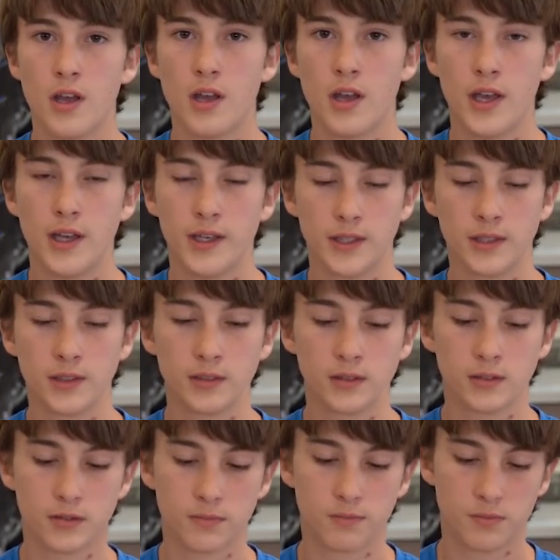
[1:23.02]

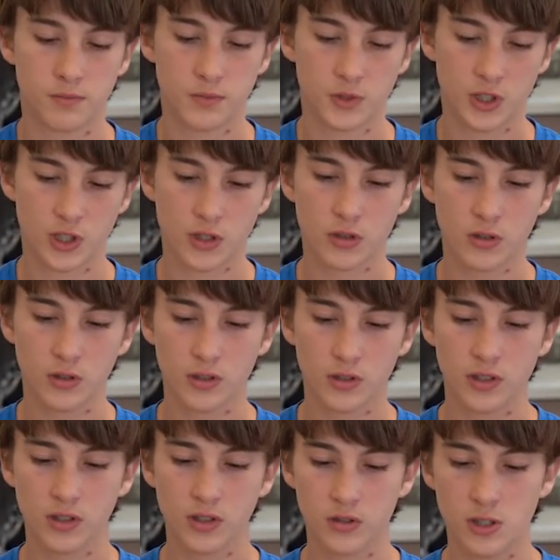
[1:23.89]
And
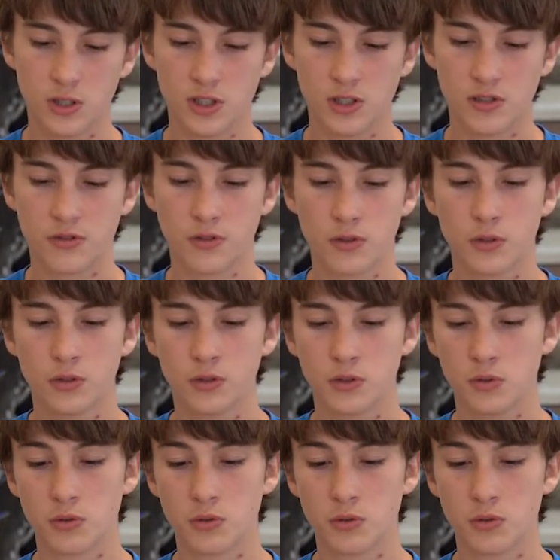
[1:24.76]
generally easy fold.